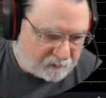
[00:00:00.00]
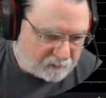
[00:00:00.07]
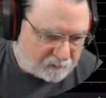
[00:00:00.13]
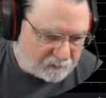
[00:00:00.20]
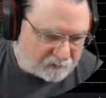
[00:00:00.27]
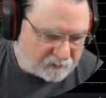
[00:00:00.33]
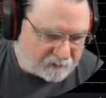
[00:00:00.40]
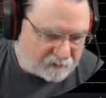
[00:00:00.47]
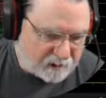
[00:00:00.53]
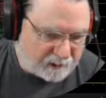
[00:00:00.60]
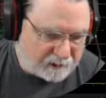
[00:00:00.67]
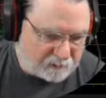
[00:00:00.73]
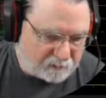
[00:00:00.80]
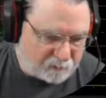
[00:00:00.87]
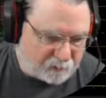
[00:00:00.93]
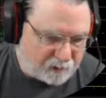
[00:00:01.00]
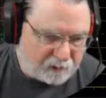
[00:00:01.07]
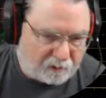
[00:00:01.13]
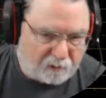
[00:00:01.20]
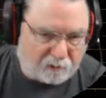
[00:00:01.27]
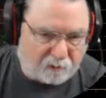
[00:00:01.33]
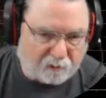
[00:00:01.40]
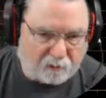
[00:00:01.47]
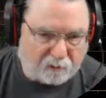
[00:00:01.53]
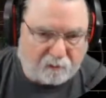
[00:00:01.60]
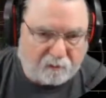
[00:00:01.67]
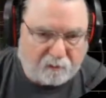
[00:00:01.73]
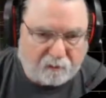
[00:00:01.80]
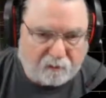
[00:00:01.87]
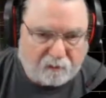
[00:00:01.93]
this item right here.
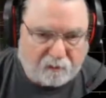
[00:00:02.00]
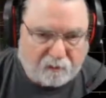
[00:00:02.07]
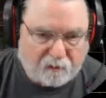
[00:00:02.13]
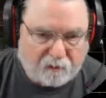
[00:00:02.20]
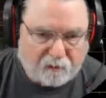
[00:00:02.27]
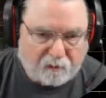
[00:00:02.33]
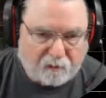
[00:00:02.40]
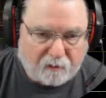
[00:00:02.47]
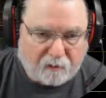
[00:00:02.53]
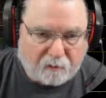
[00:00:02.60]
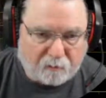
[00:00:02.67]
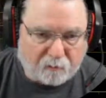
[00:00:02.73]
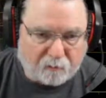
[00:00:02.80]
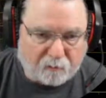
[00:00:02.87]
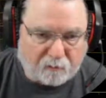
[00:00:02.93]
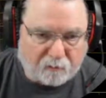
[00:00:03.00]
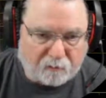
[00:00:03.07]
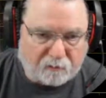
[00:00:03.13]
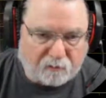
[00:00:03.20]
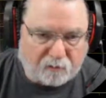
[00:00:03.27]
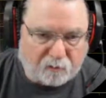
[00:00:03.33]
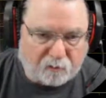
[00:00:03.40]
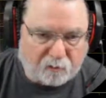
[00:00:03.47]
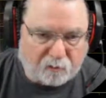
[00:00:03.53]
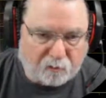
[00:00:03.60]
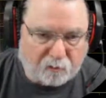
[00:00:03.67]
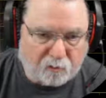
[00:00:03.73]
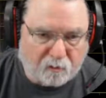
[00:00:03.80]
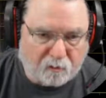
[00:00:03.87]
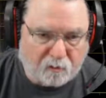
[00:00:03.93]
We're going to